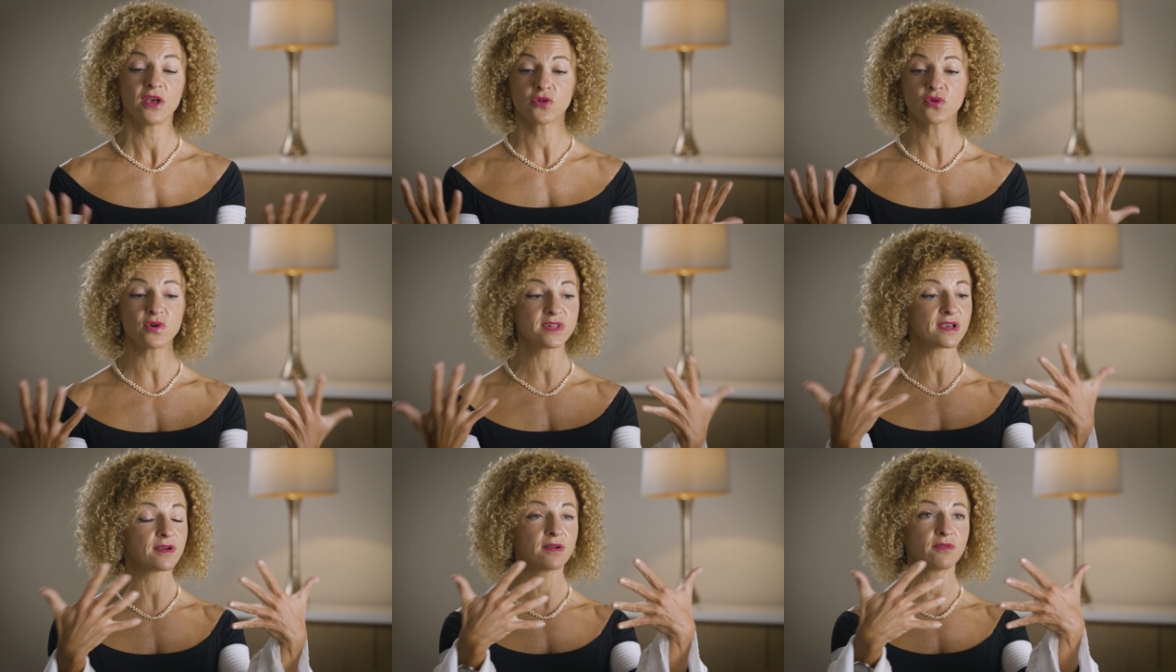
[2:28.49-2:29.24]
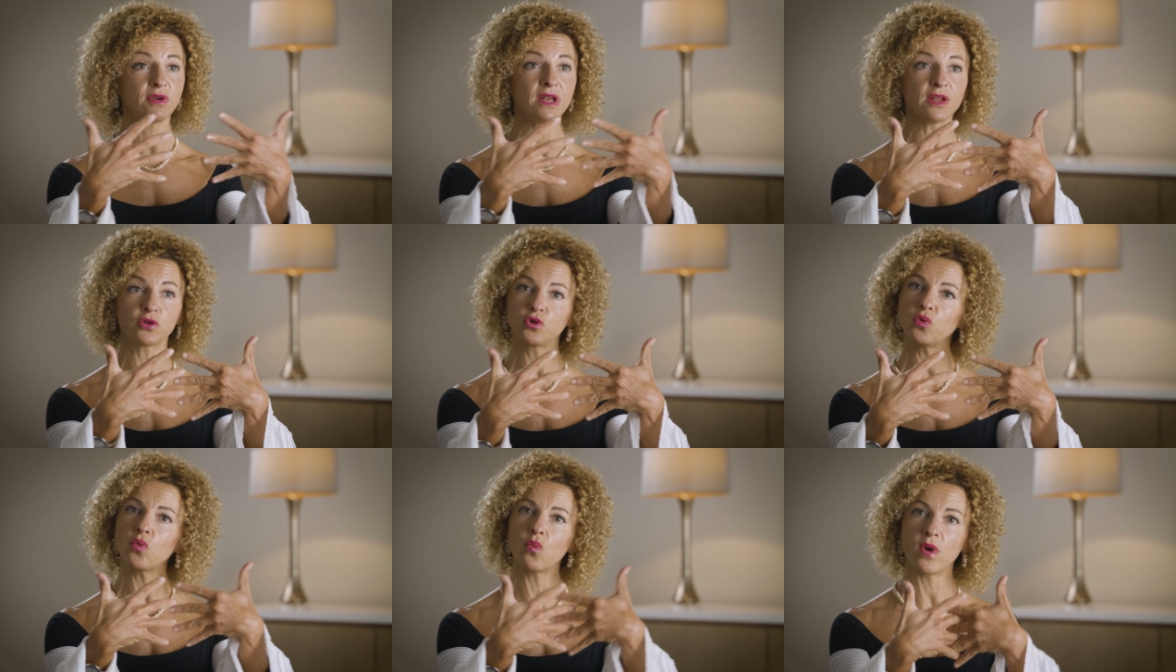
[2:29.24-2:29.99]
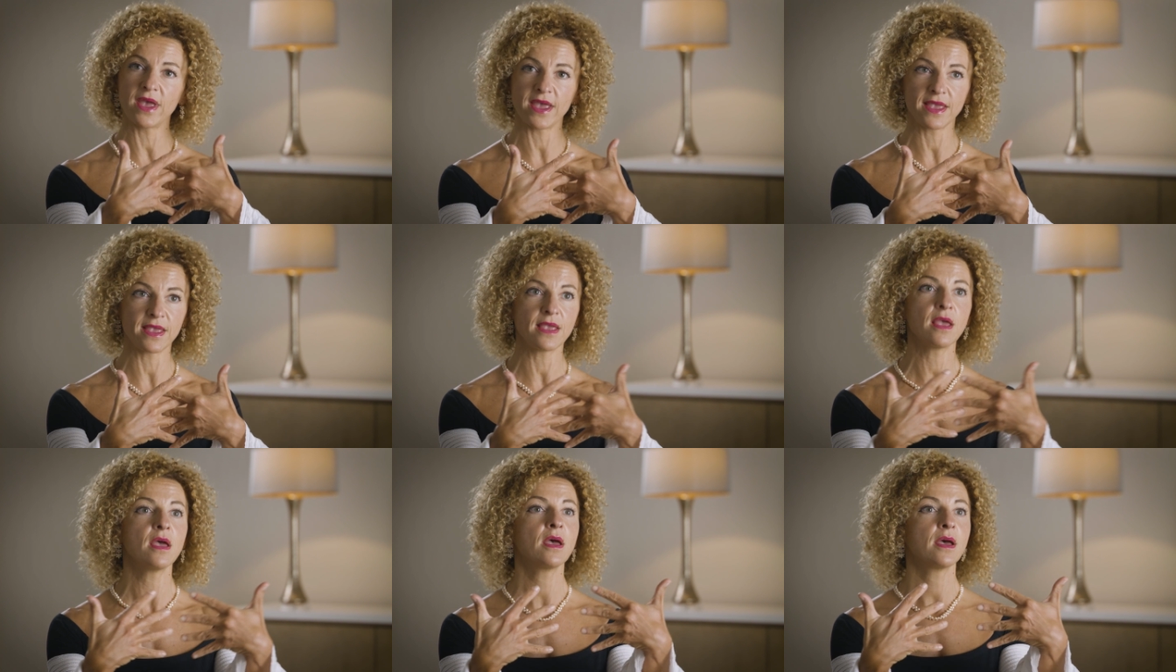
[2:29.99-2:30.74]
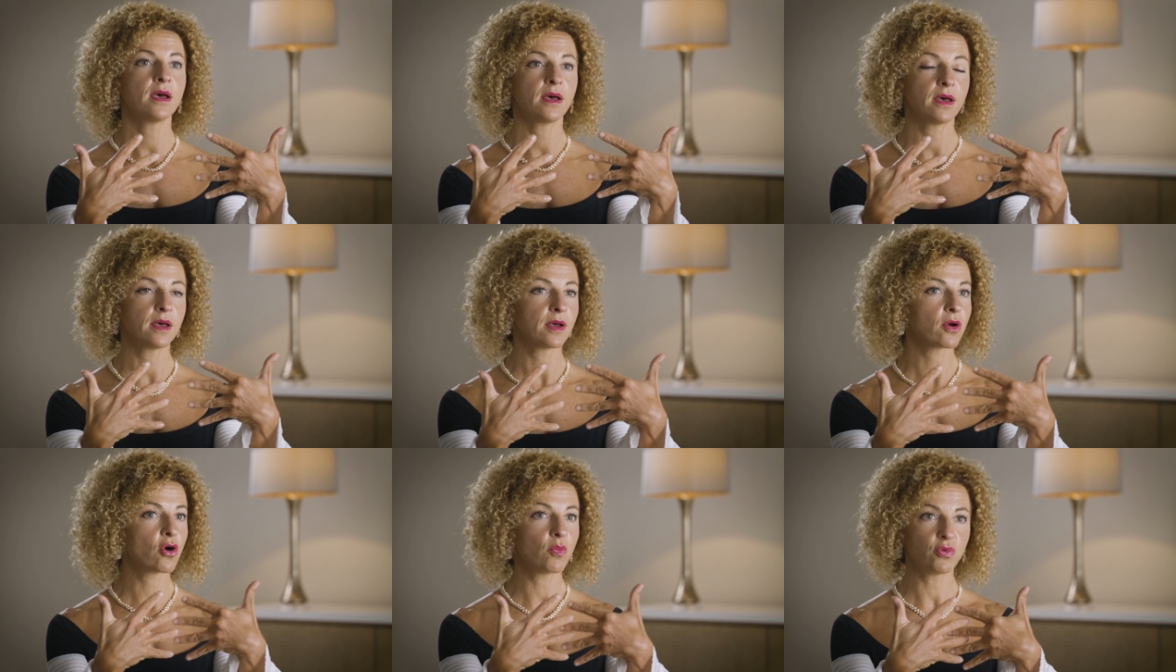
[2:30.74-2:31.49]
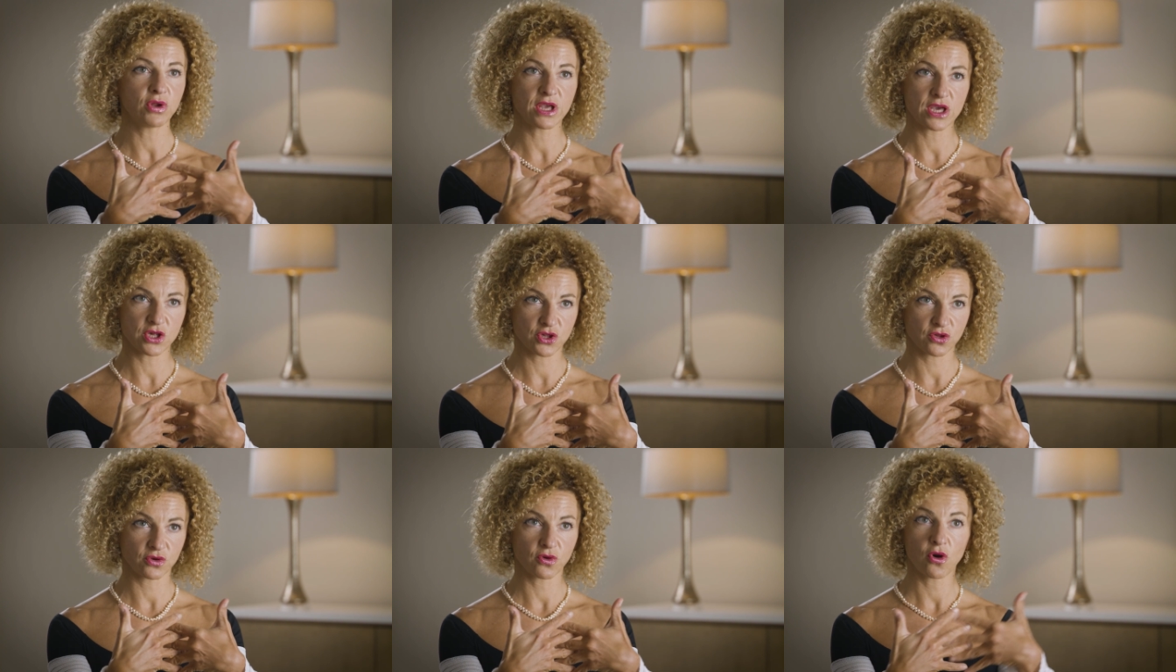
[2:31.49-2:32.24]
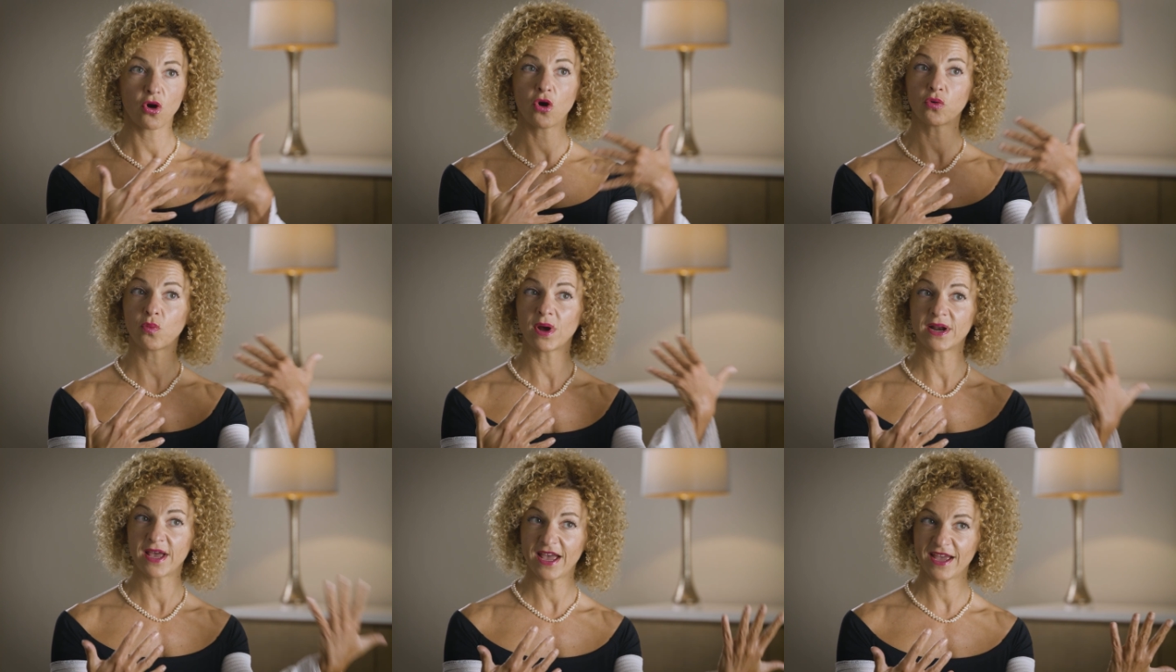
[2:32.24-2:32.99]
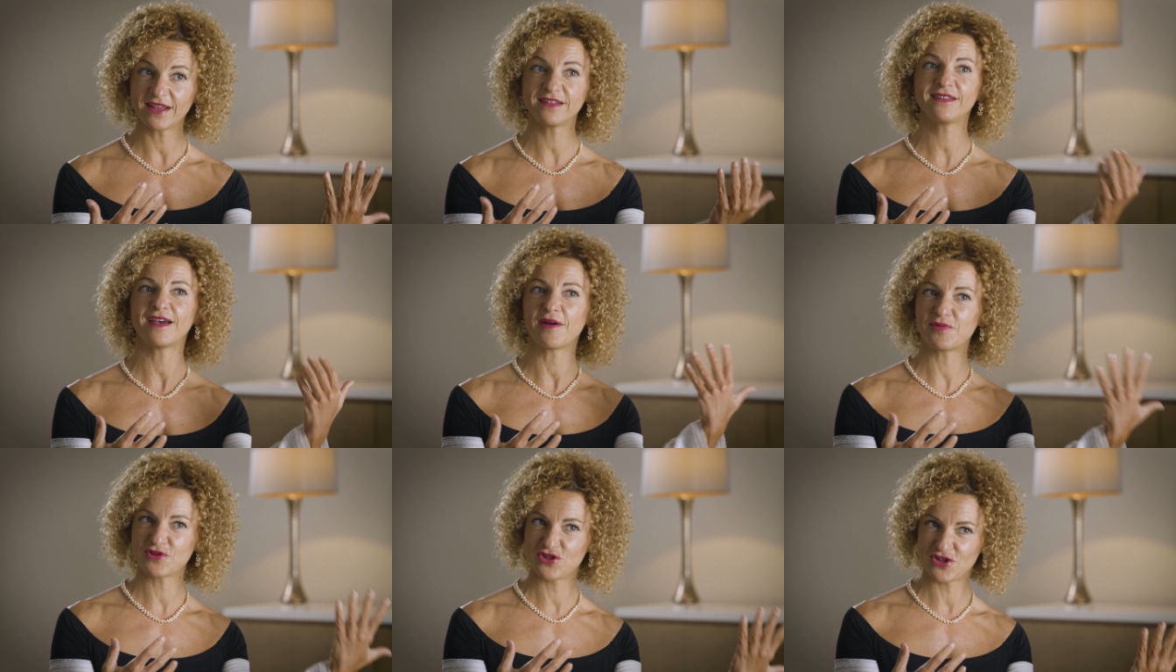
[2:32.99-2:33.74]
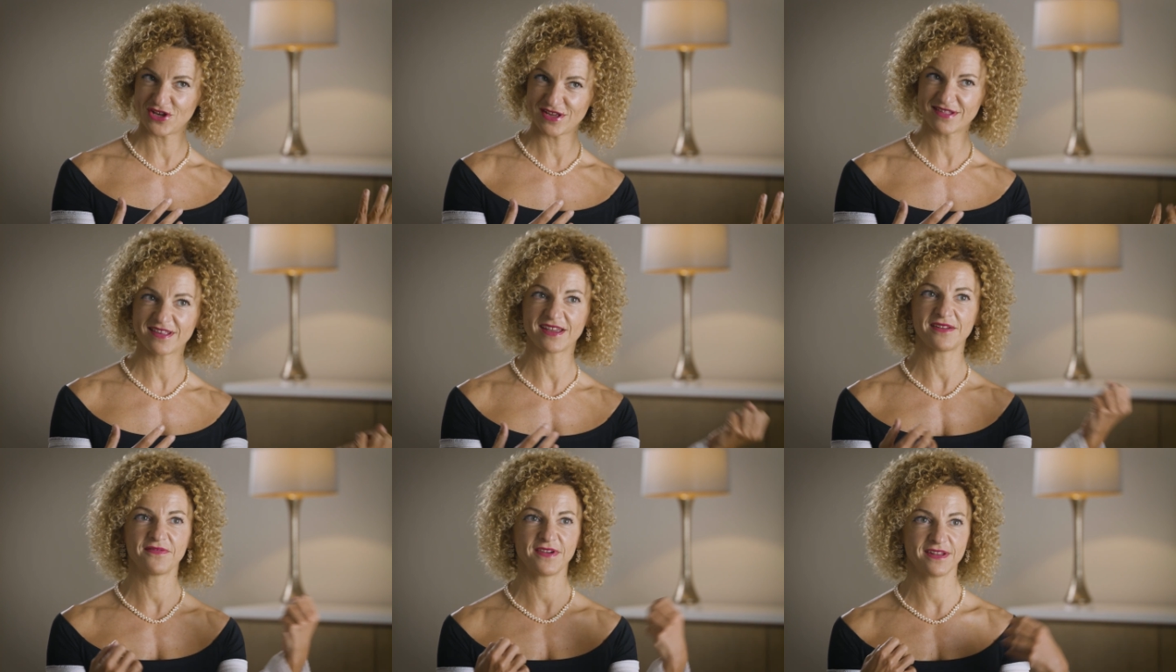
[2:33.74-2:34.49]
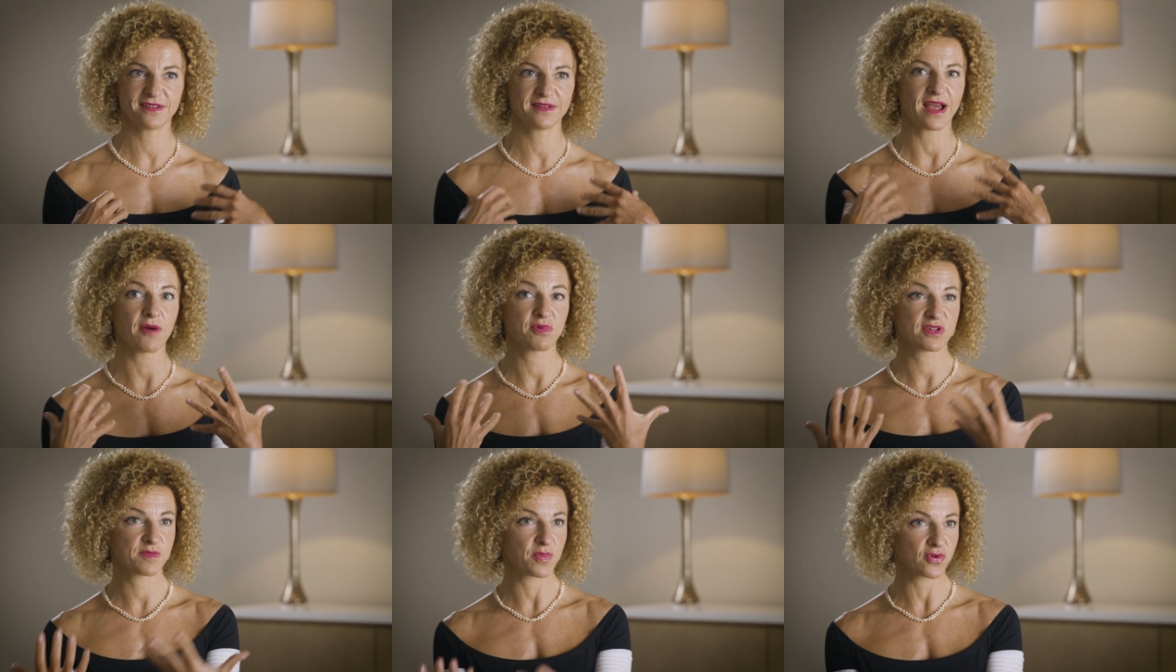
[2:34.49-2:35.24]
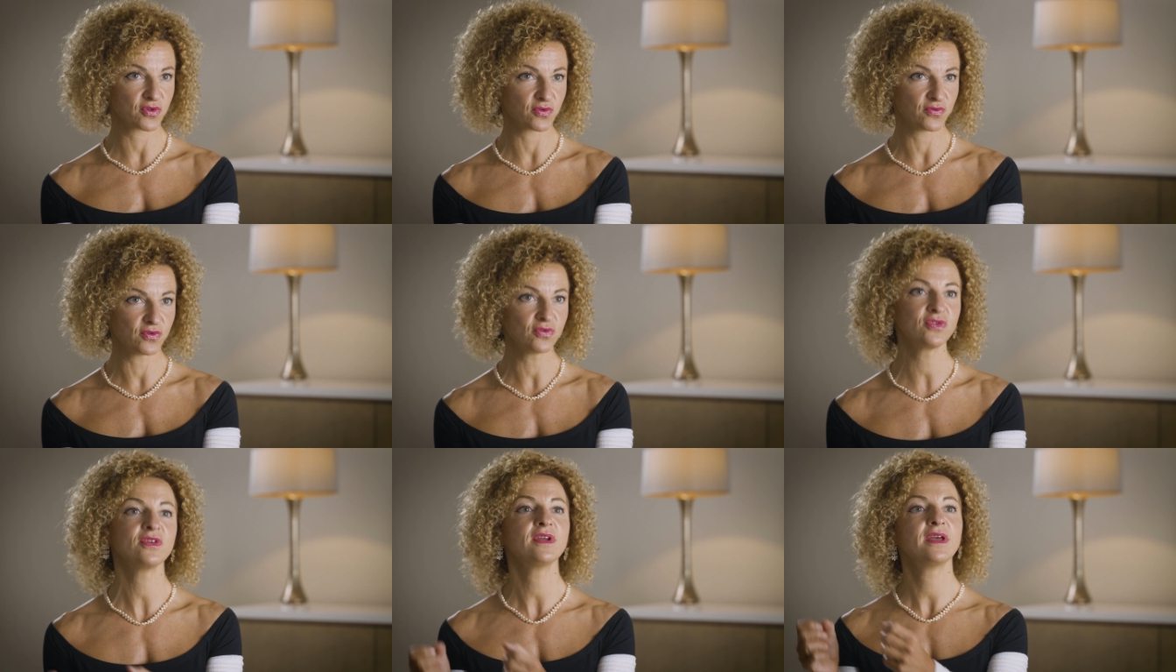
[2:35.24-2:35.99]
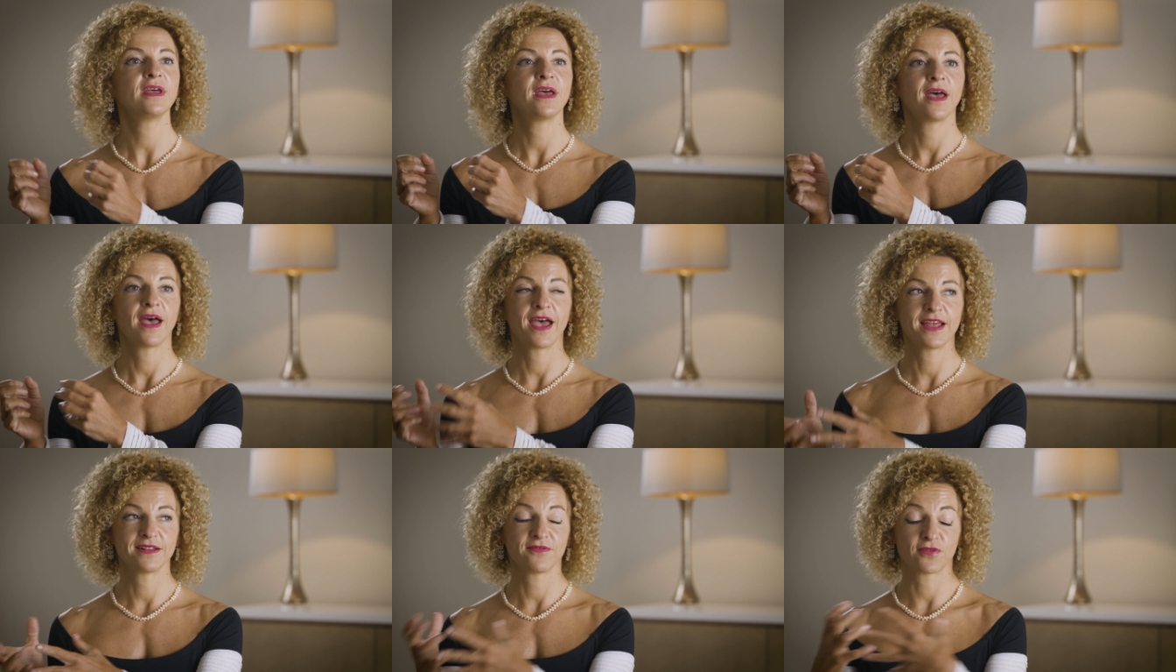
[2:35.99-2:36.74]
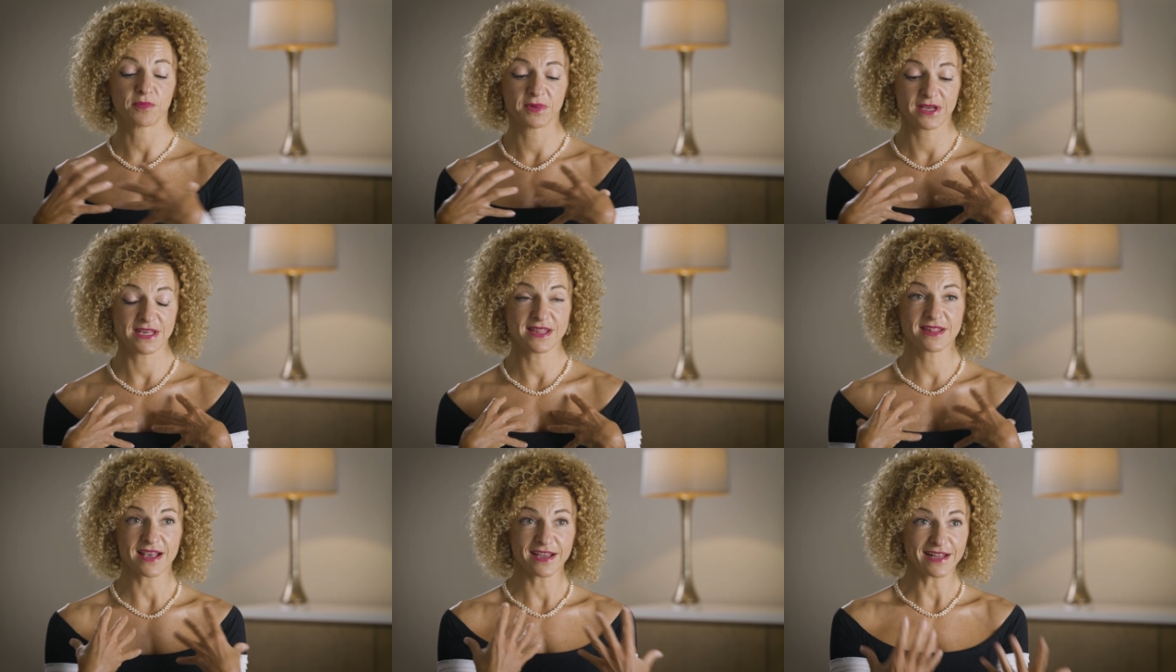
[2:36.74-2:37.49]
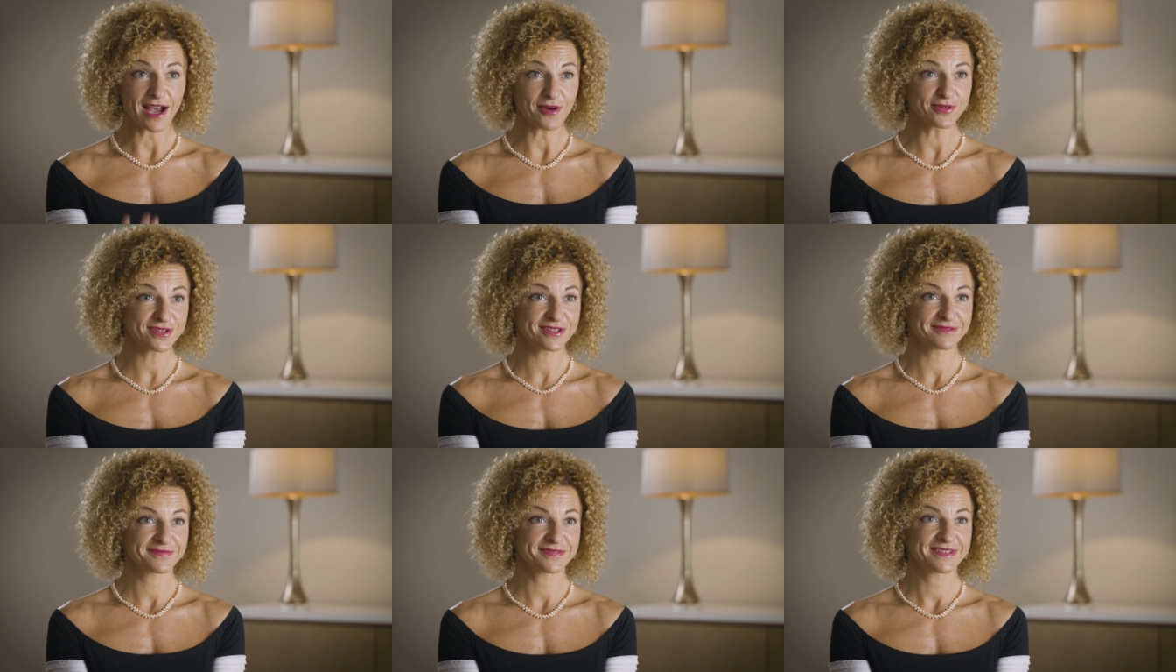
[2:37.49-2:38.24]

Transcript: So it's a really two-way uh, communication. On one hand, our genes can affect our response to food, and from the inside out.